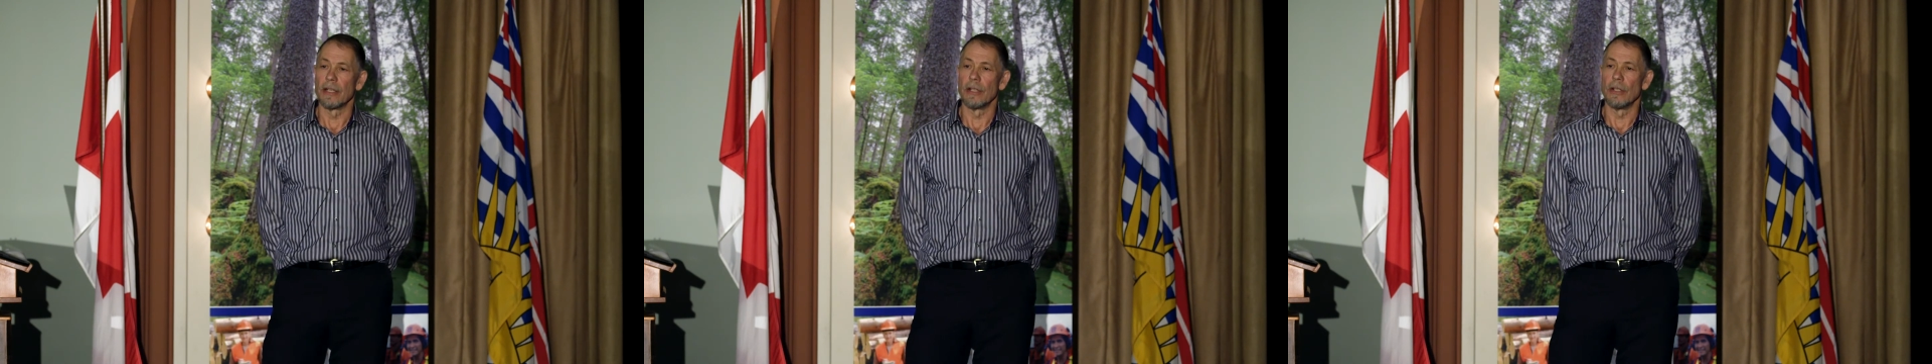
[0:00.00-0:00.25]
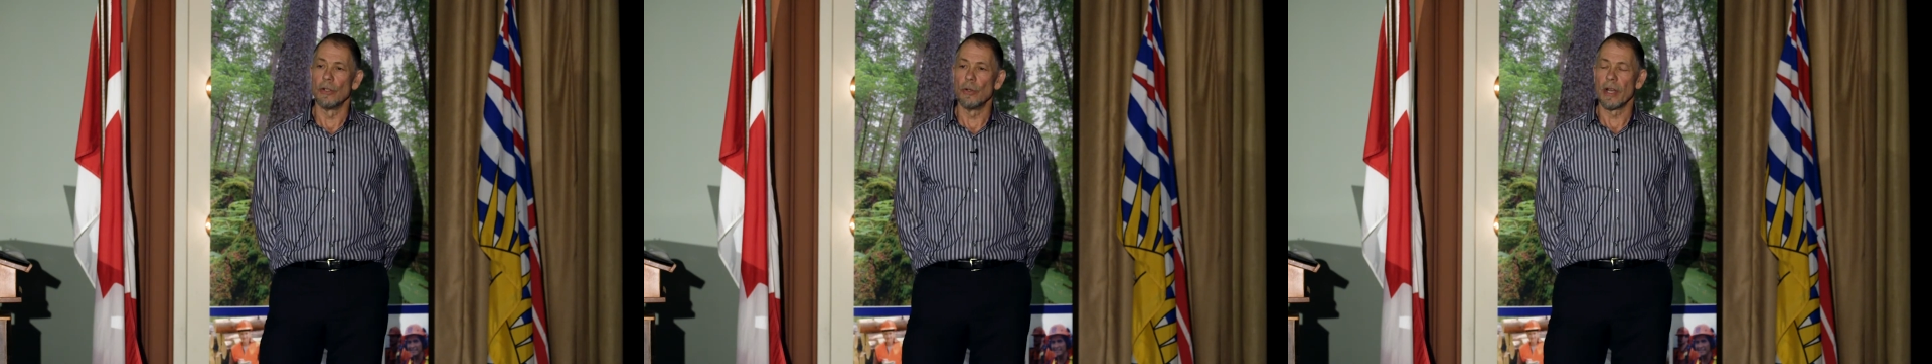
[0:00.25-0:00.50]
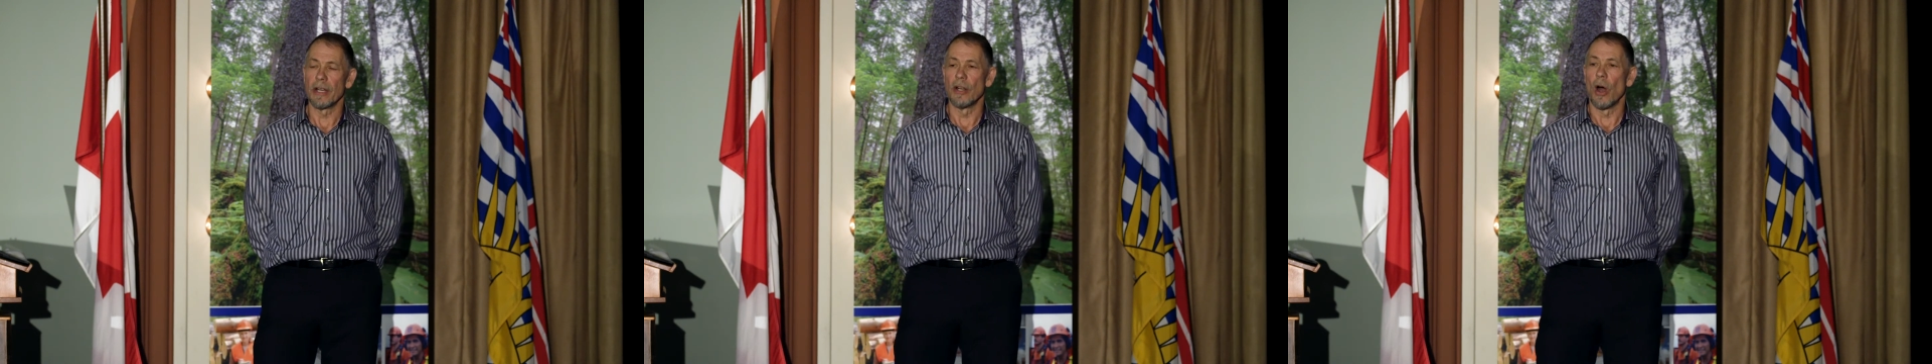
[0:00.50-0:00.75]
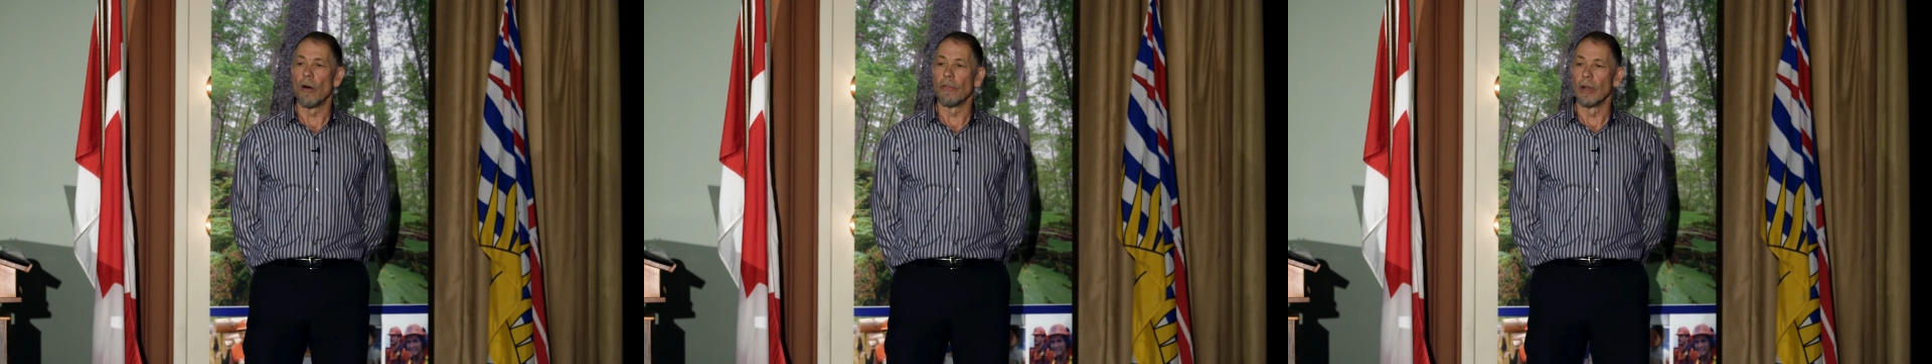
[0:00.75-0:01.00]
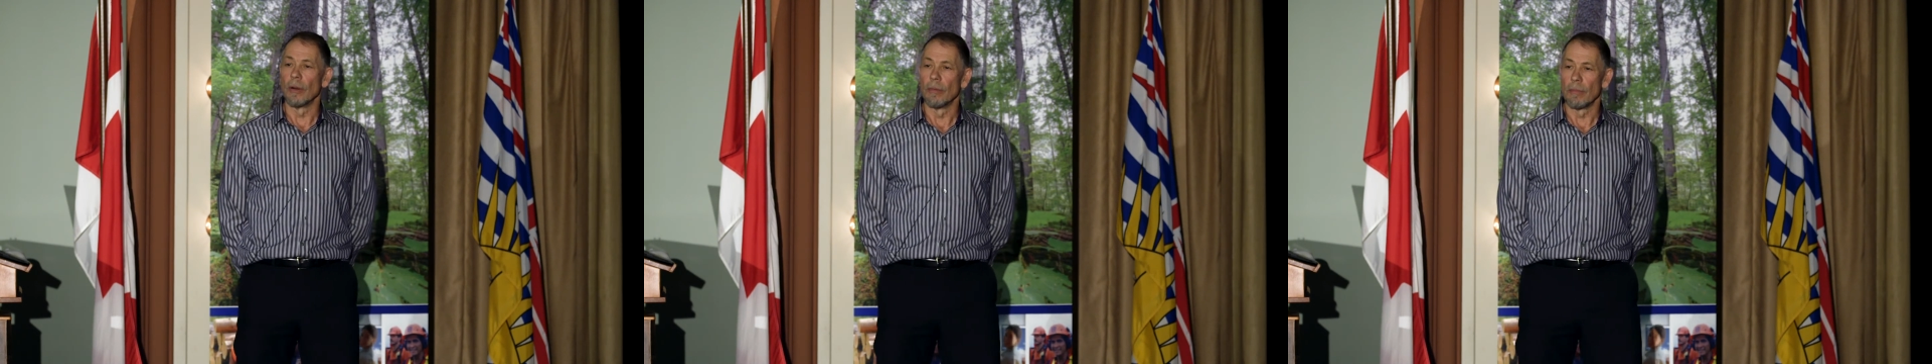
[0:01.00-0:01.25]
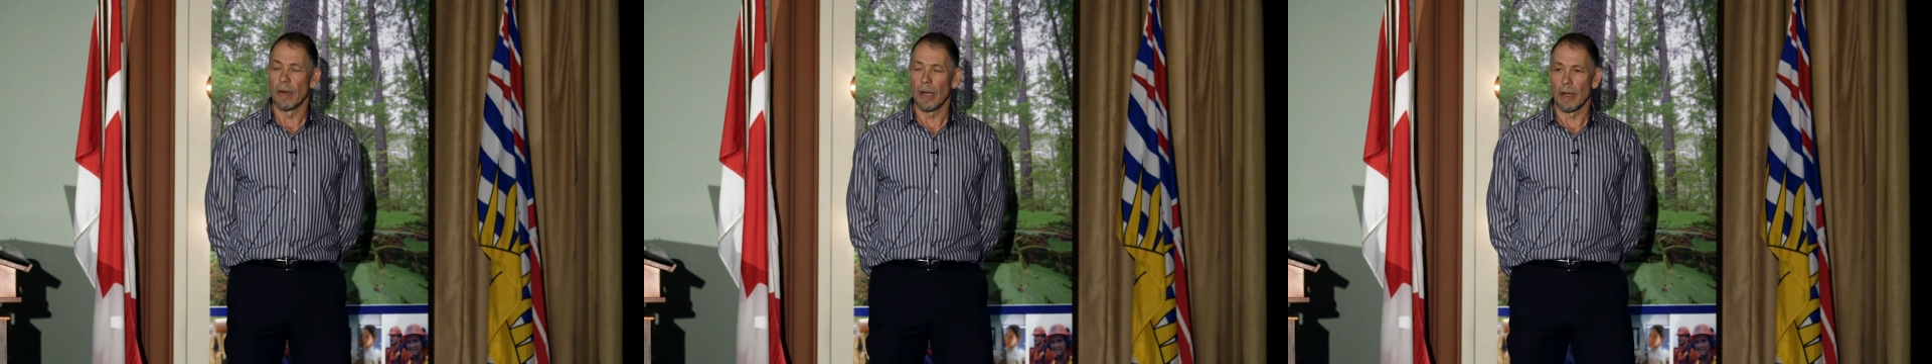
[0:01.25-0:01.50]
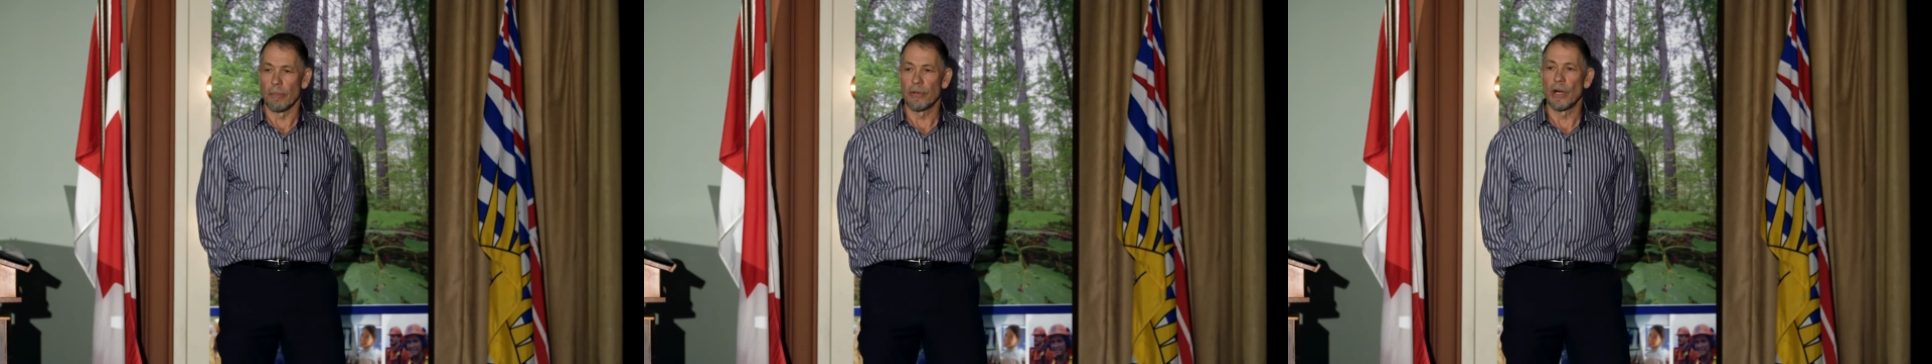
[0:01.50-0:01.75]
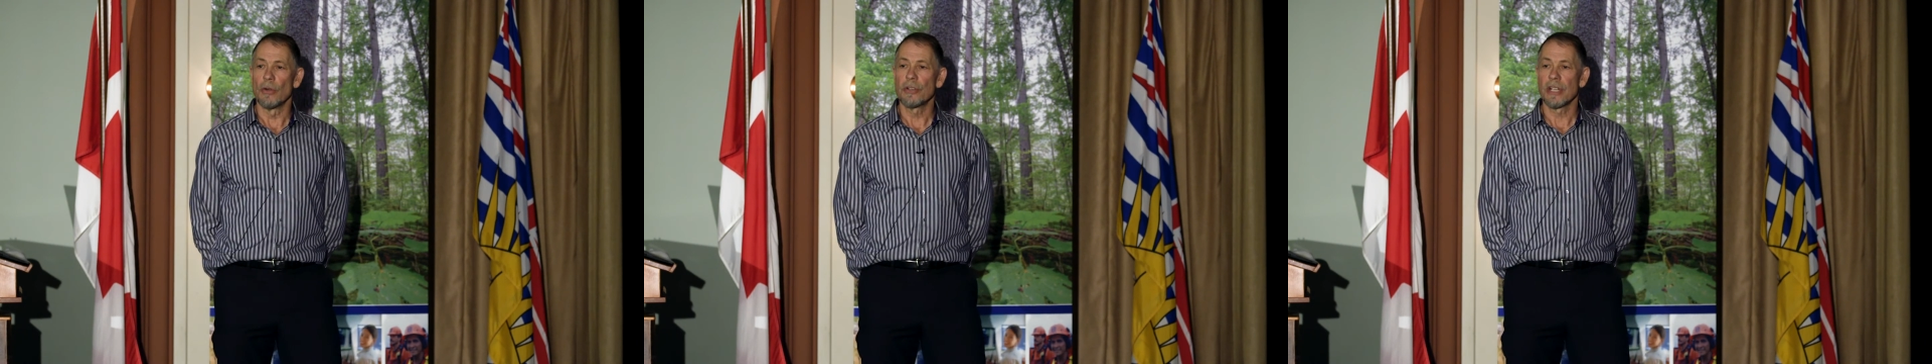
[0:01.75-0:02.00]
new and novel
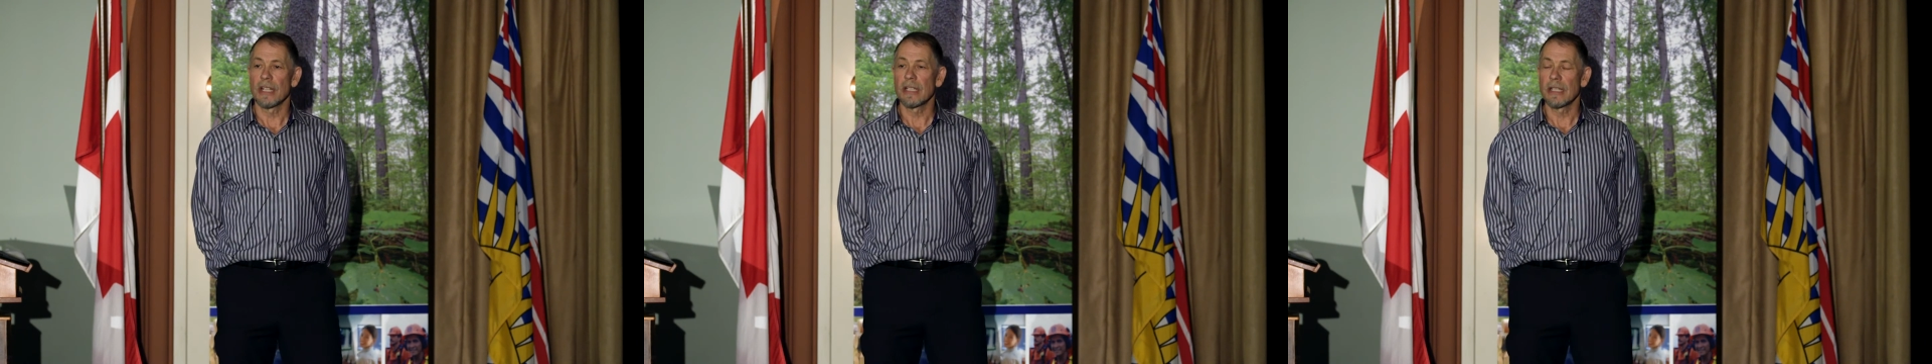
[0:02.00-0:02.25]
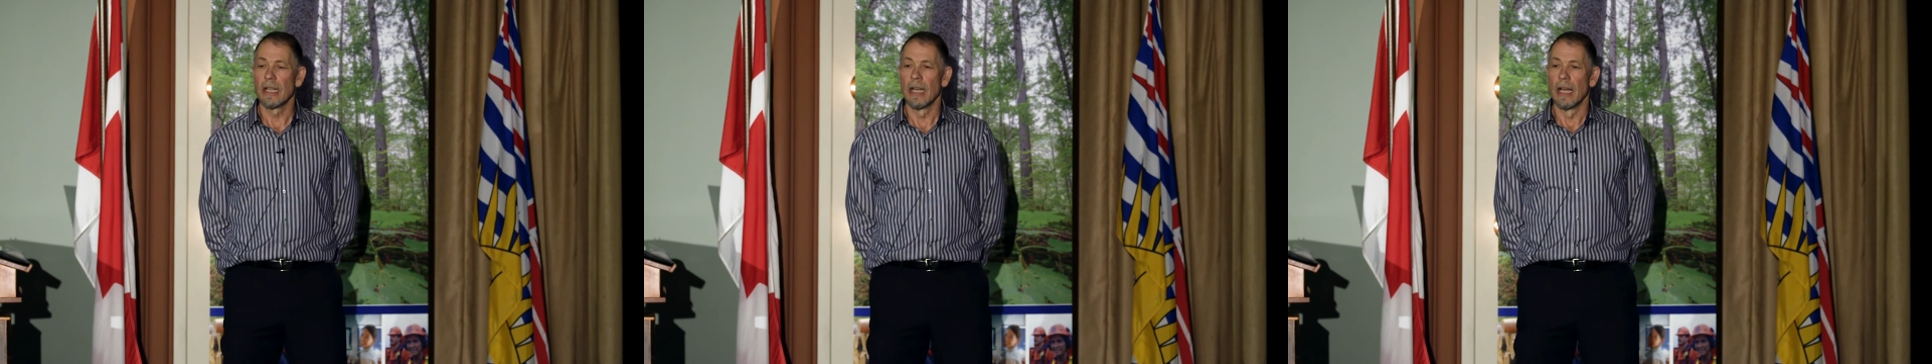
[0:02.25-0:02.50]
approaches